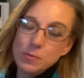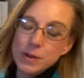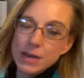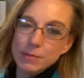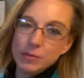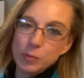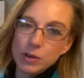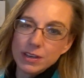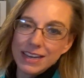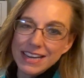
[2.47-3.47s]
My name is
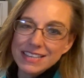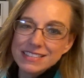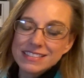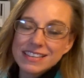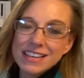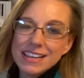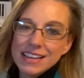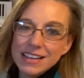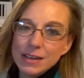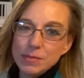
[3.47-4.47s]
Brenda Lance,
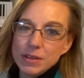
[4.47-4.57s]
and I'm